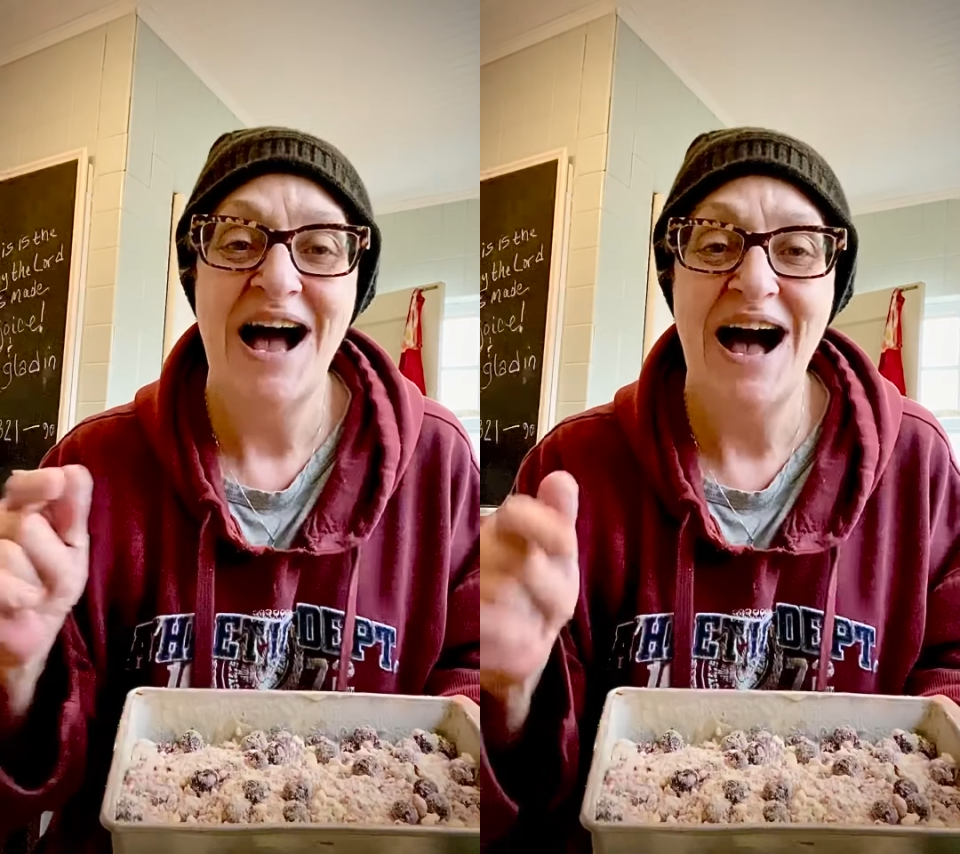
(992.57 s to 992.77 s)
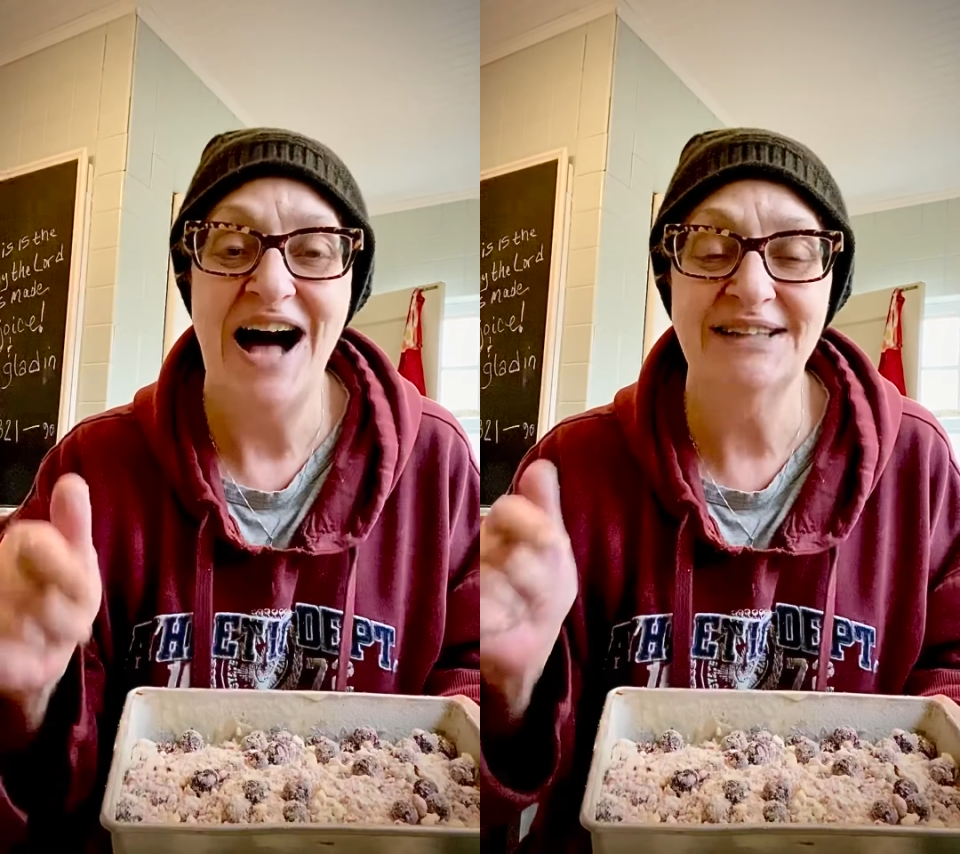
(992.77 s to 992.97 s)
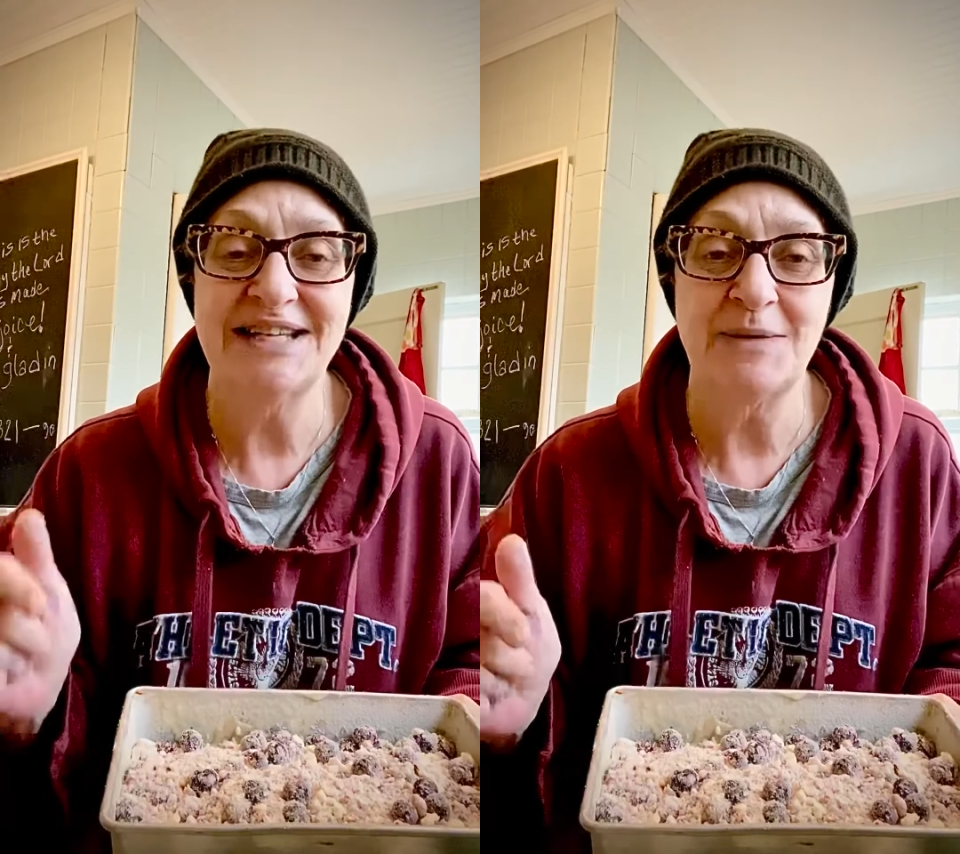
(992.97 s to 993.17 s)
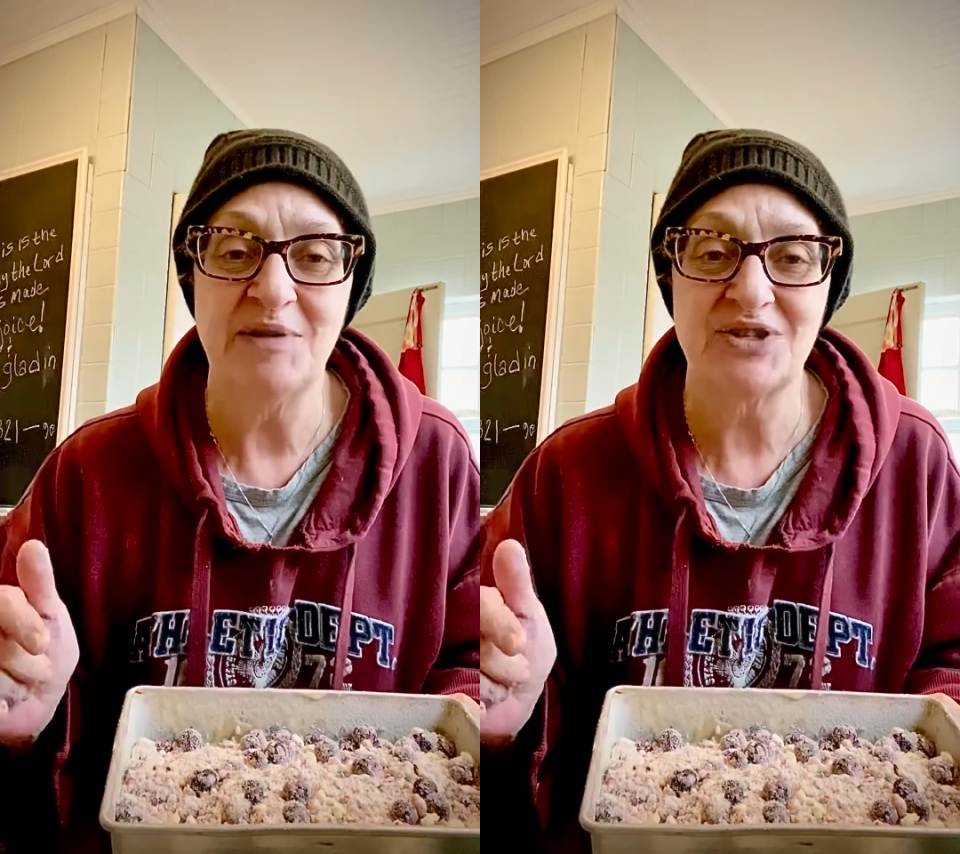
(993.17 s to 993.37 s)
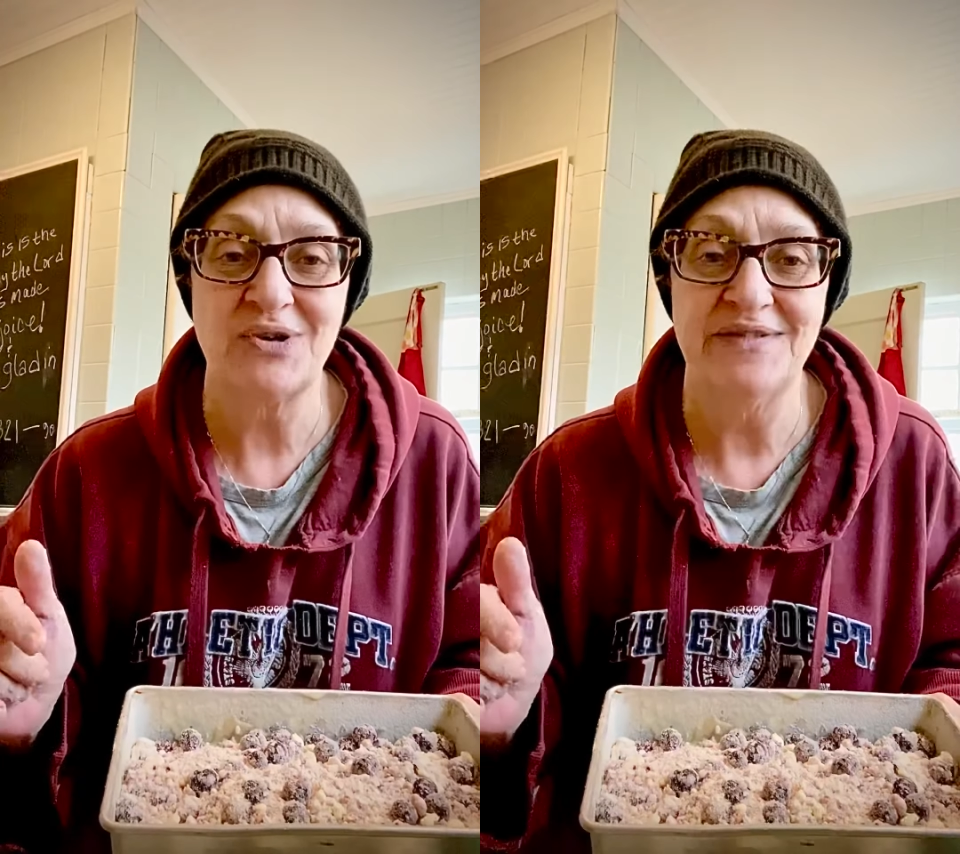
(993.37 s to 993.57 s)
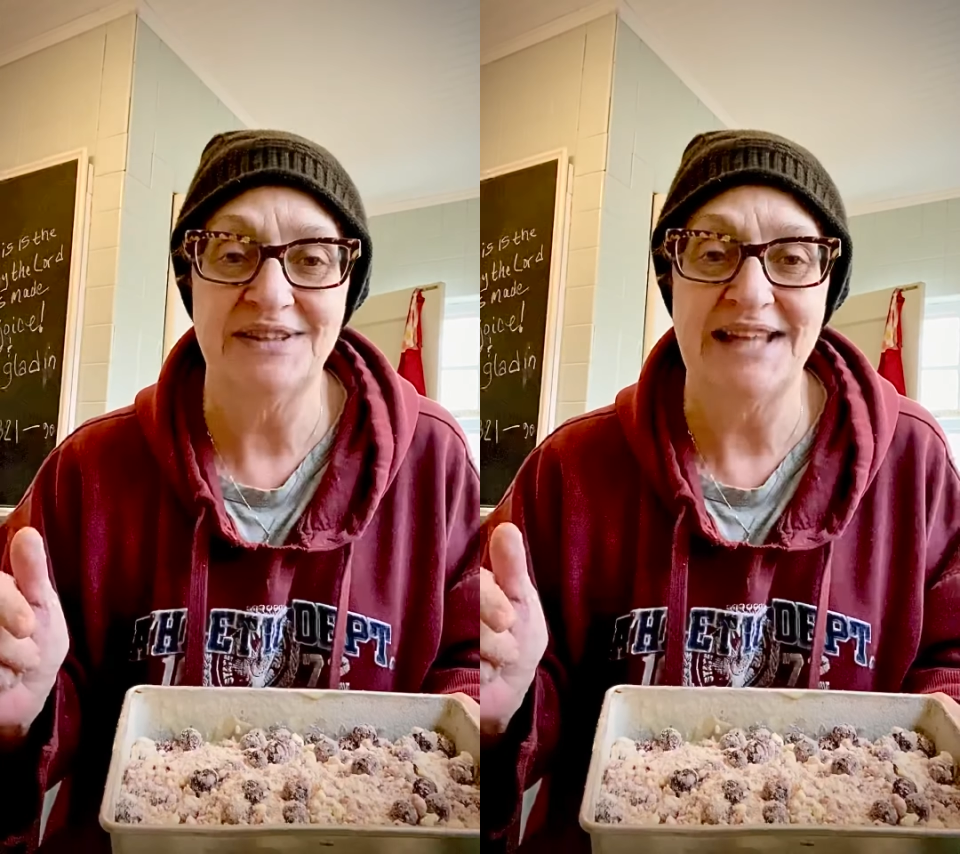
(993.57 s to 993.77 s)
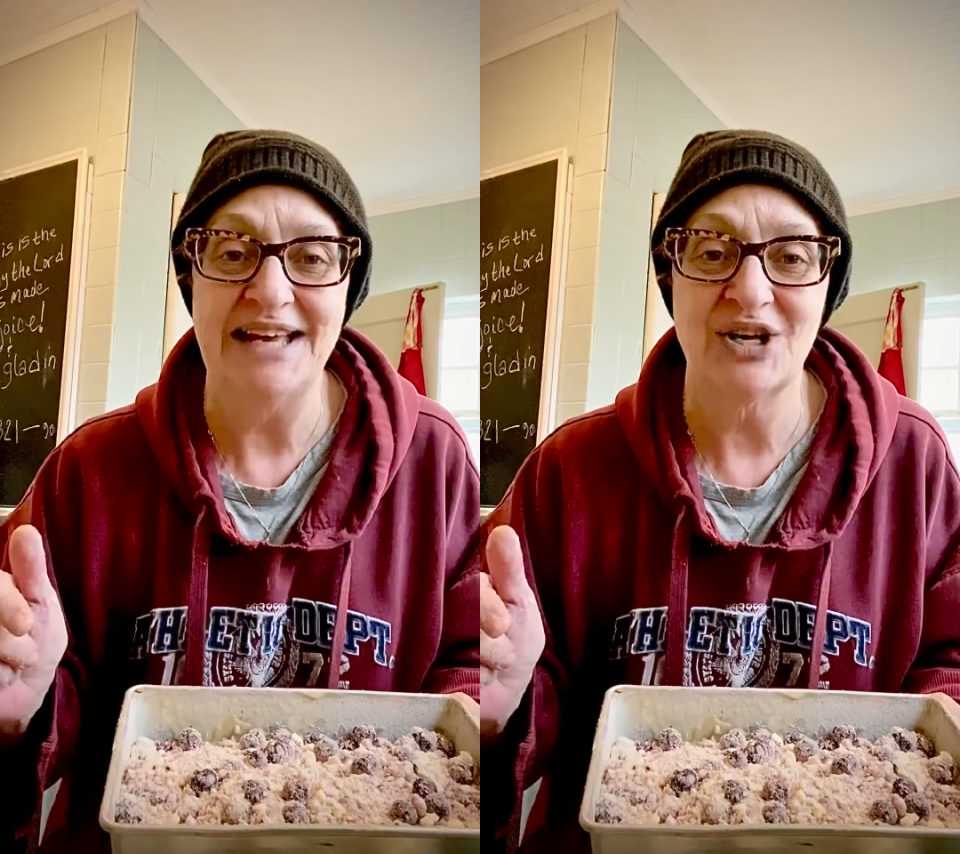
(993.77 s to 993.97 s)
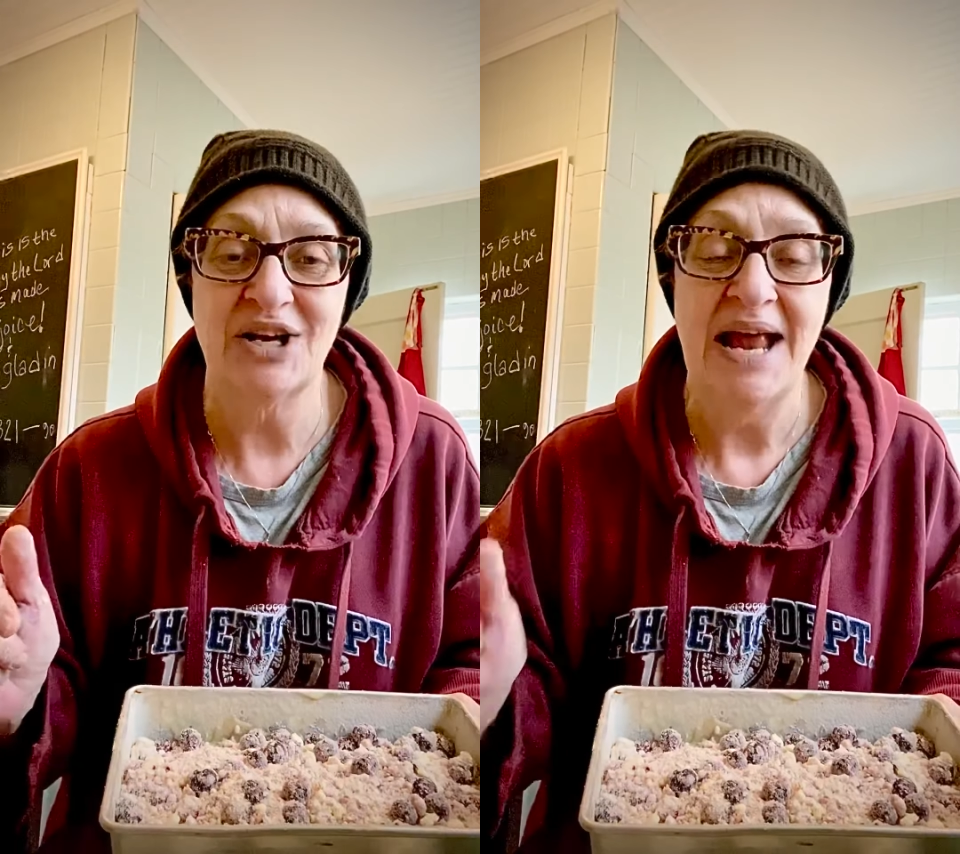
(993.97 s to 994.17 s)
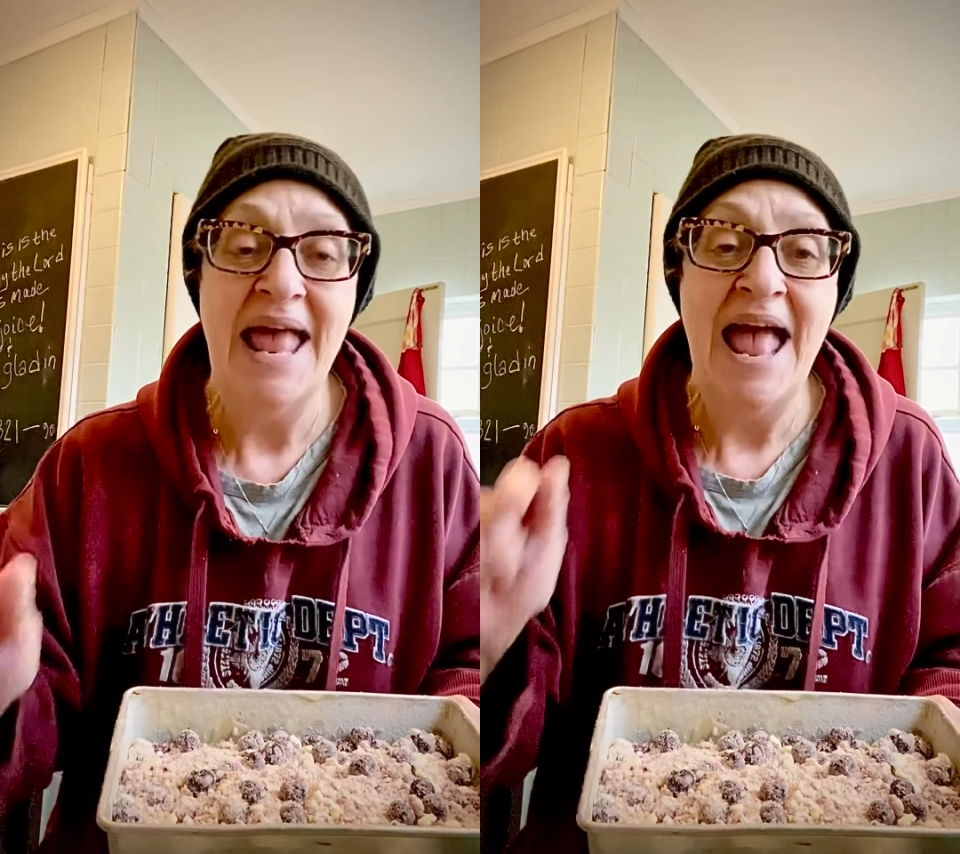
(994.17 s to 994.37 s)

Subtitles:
I'll take a picture of it later.